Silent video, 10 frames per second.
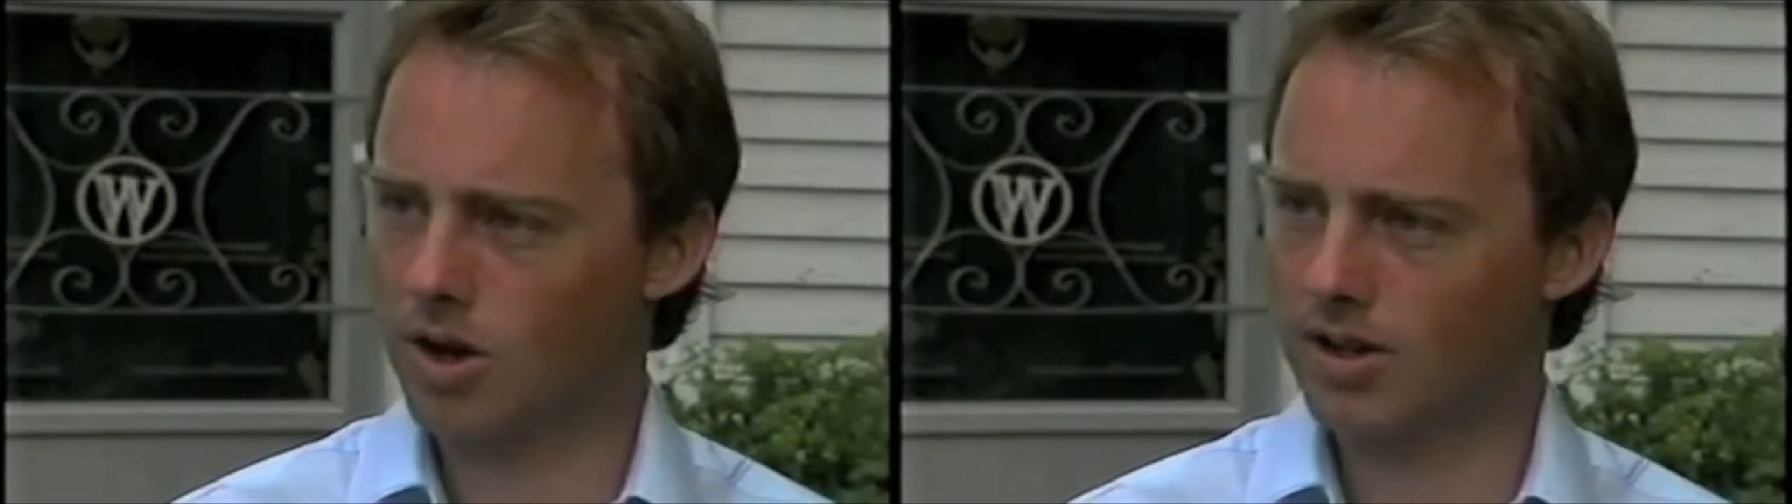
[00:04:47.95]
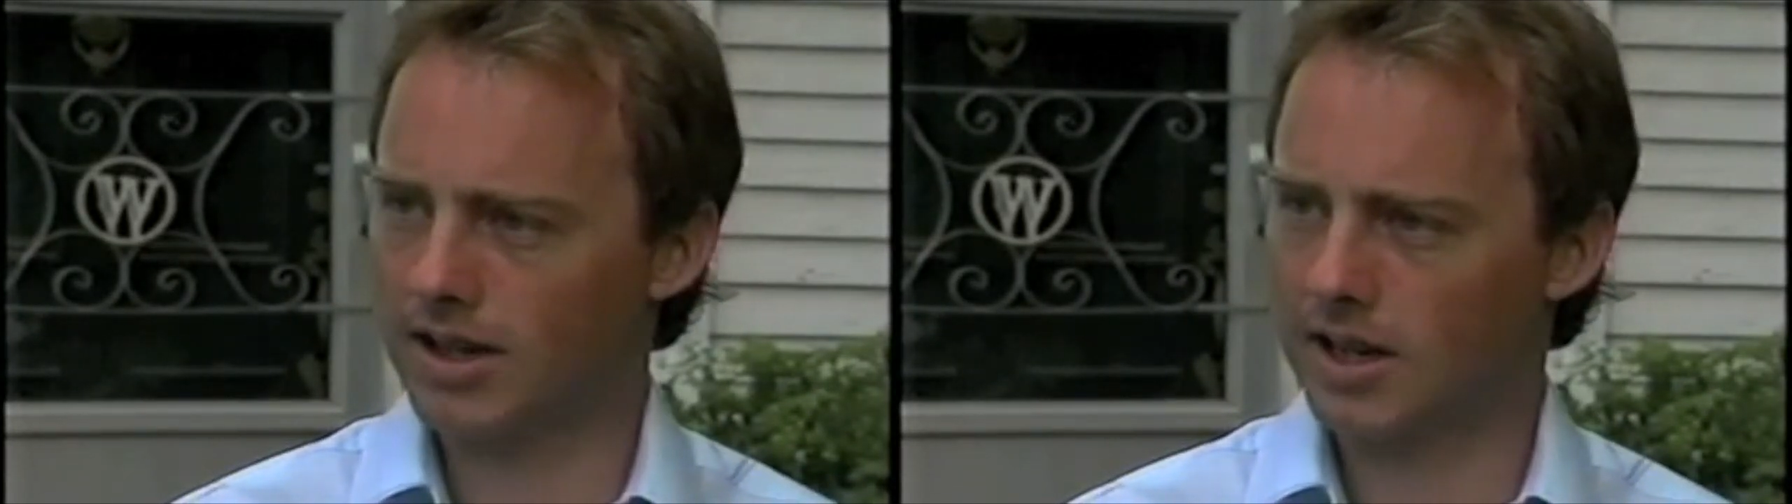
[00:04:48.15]

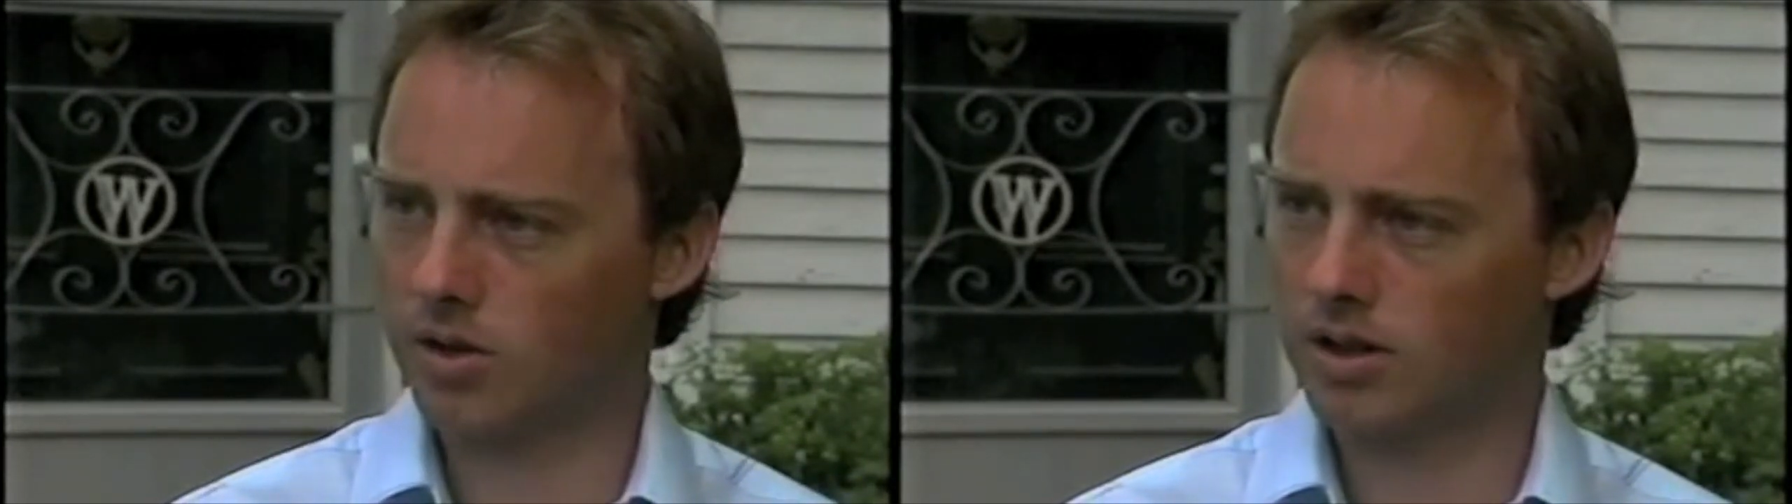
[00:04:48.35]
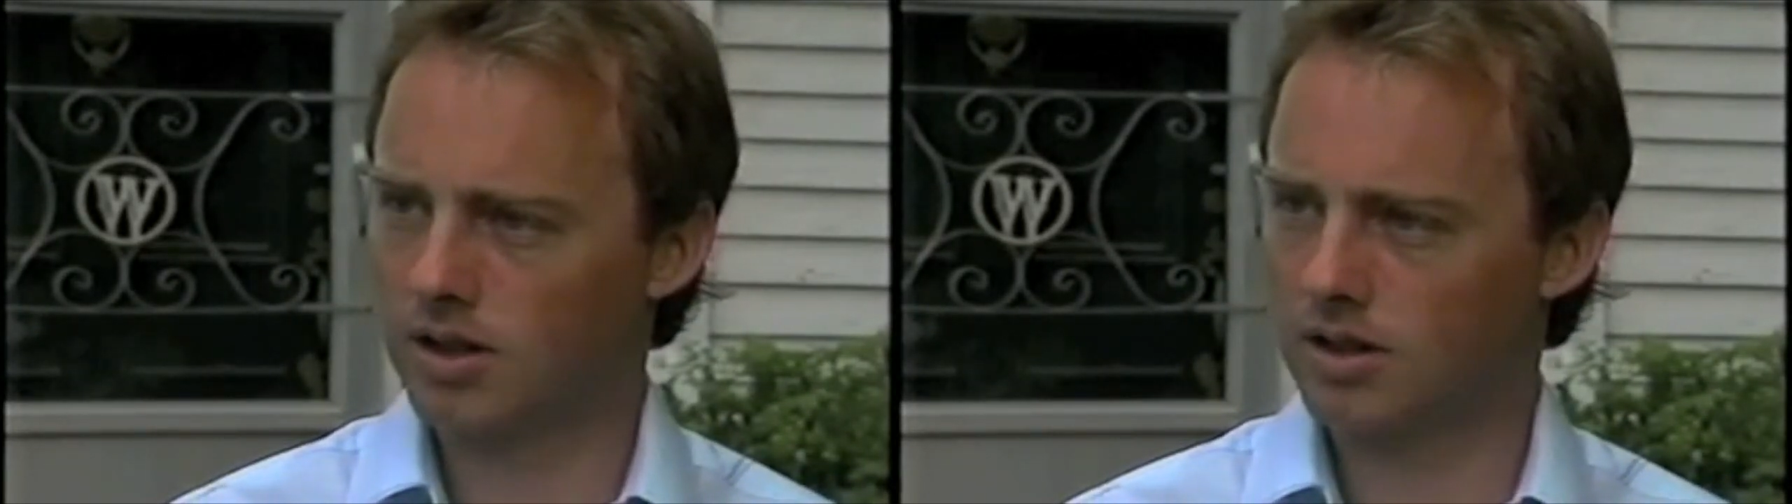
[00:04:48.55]
gone
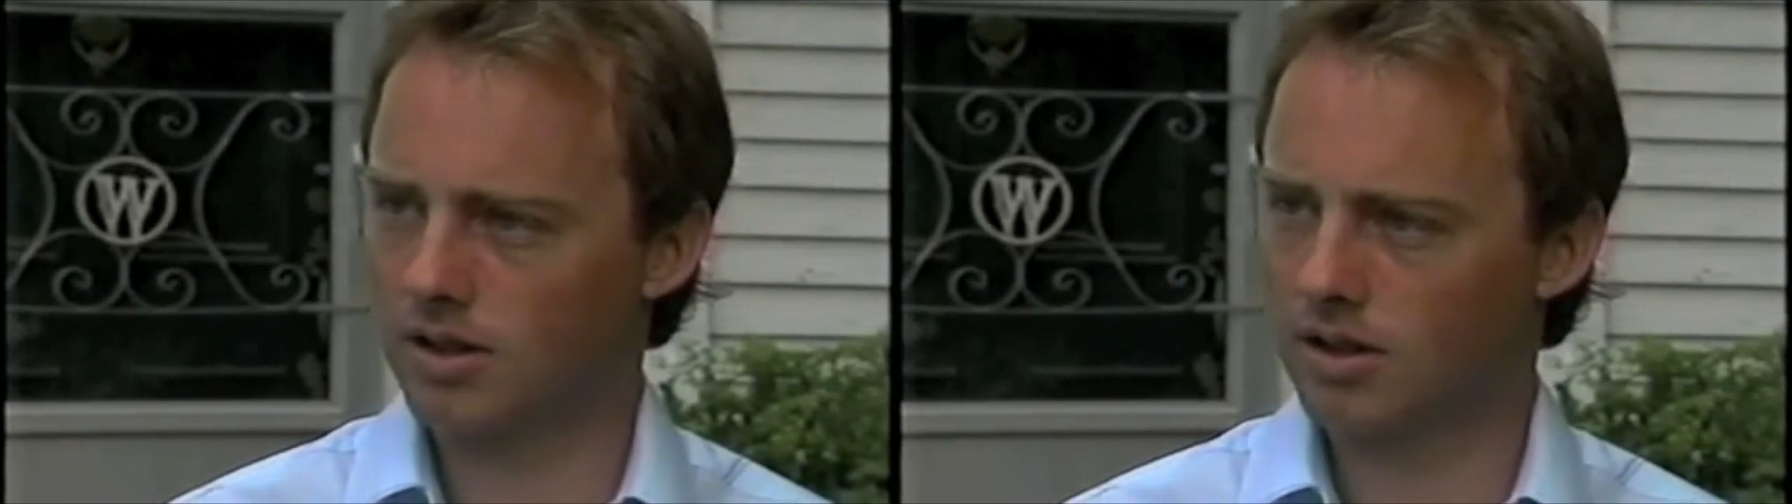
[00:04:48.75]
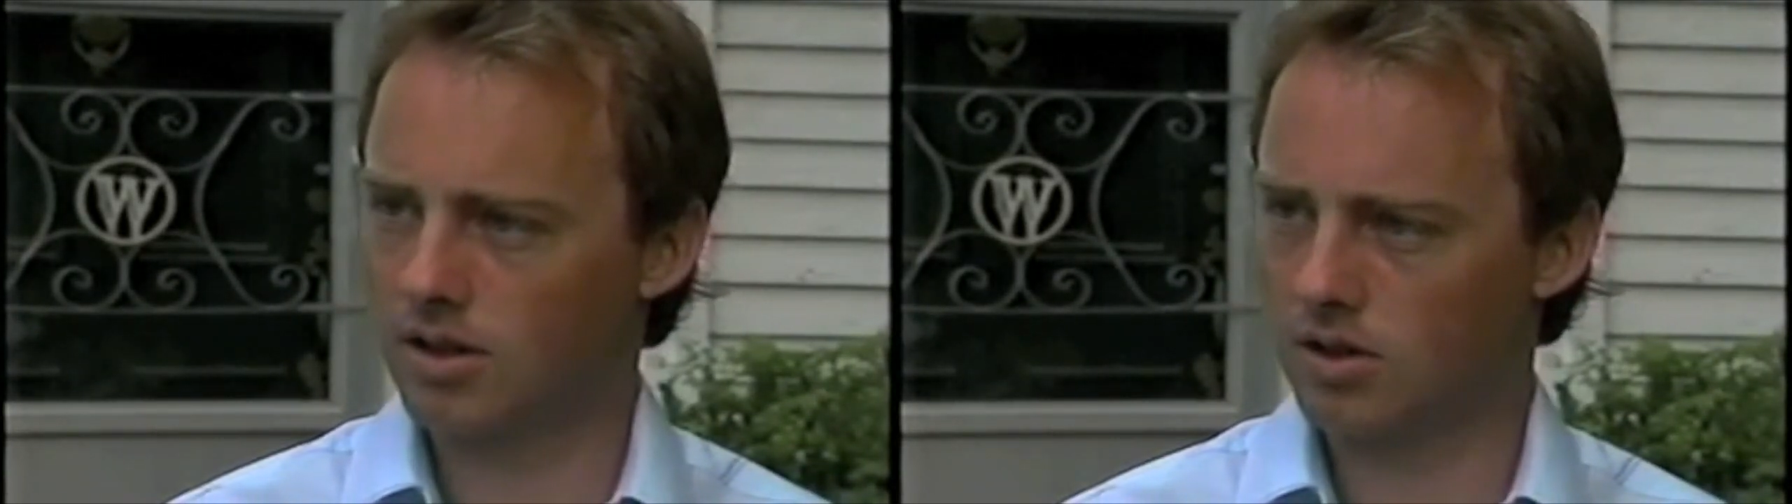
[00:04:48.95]
down
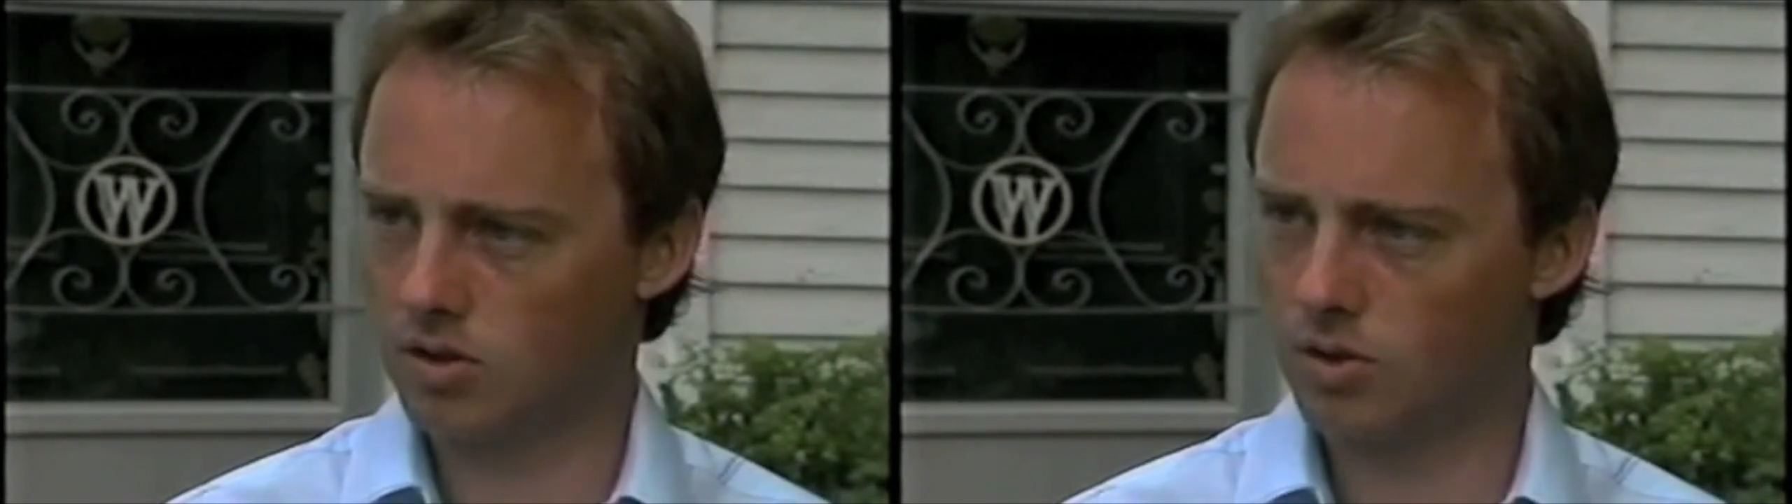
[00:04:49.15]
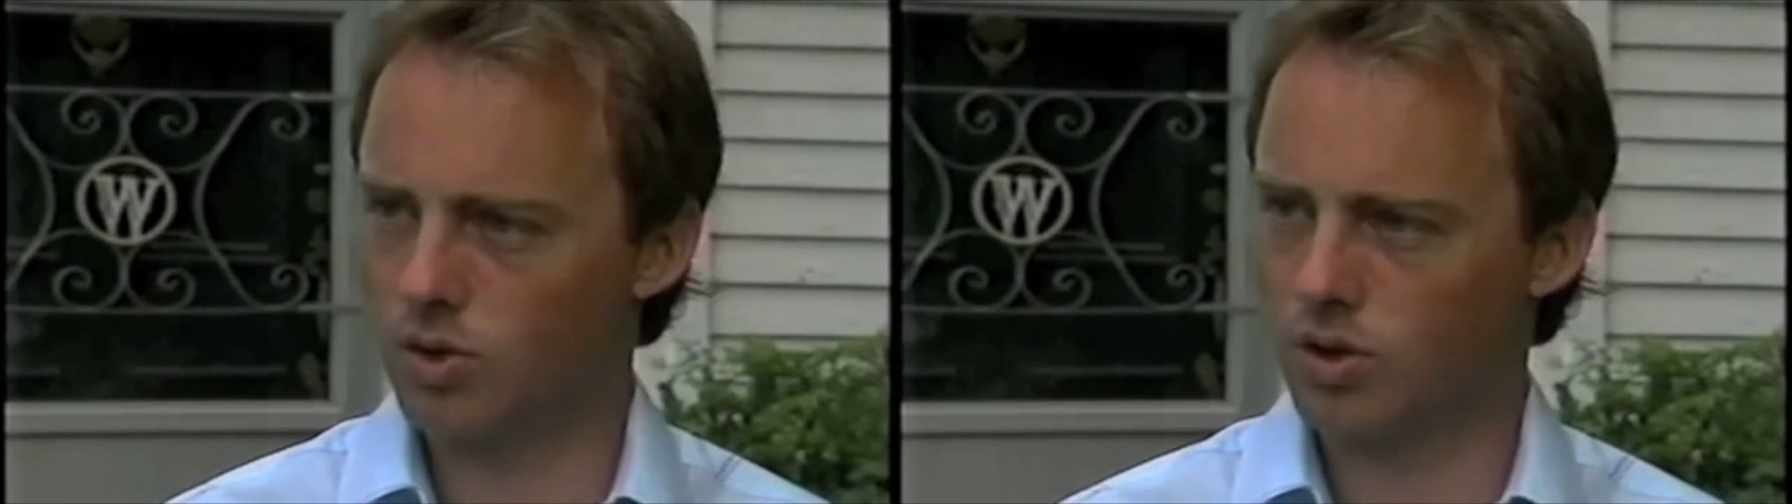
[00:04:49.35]

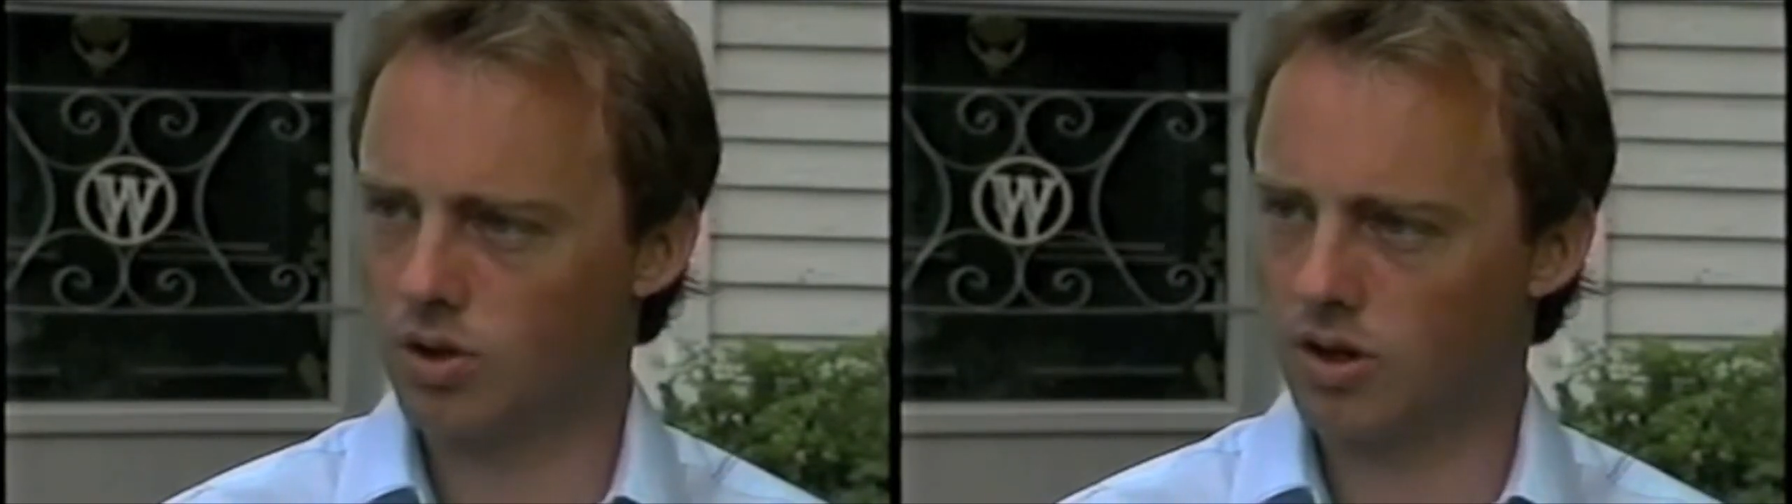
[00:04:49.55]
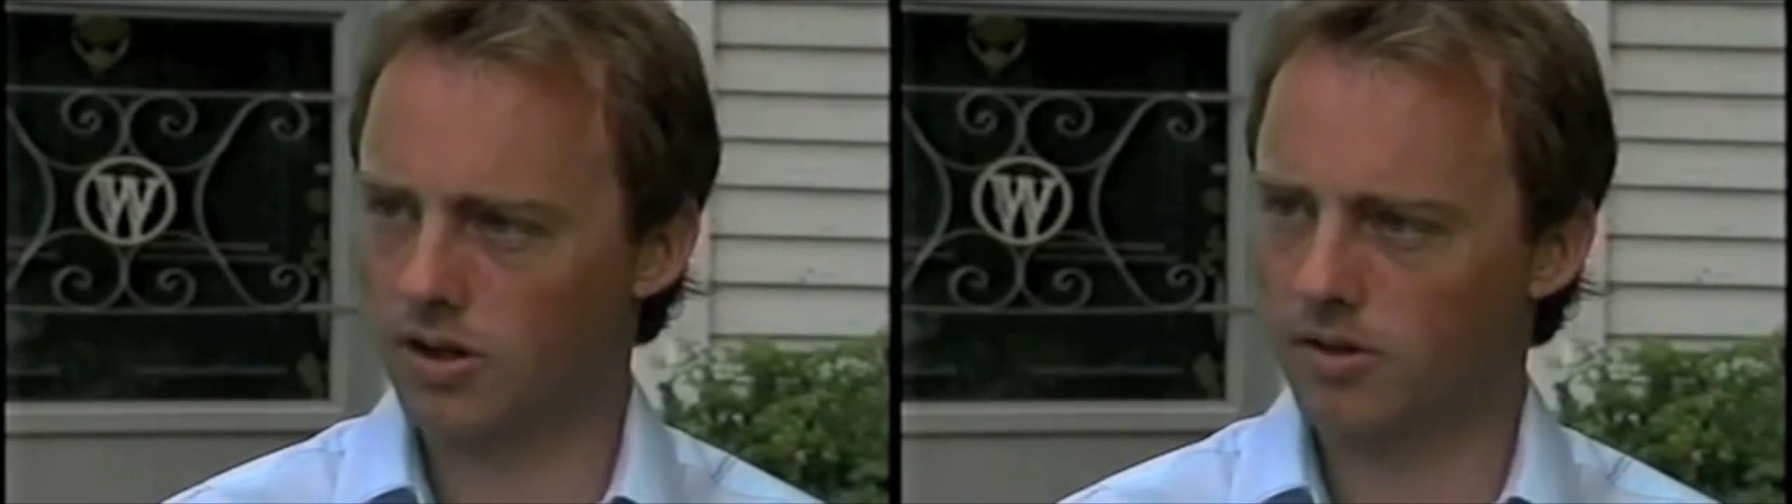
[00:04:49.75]
to New
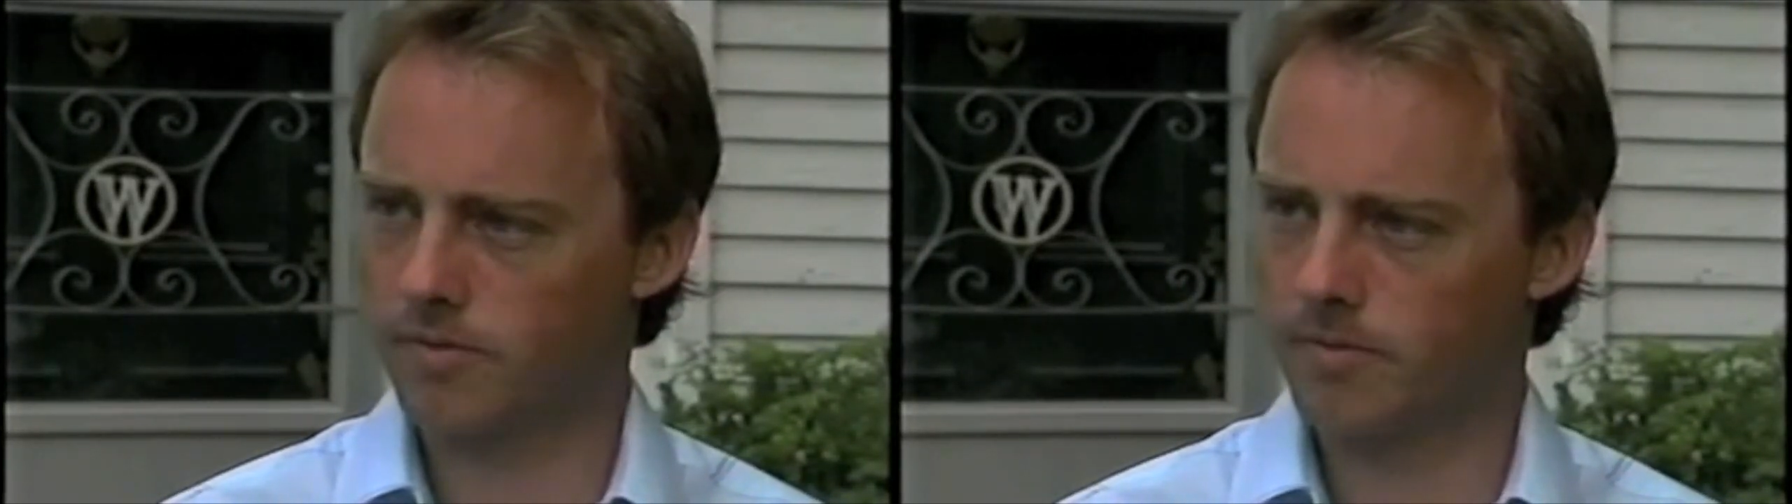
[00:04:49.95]
York.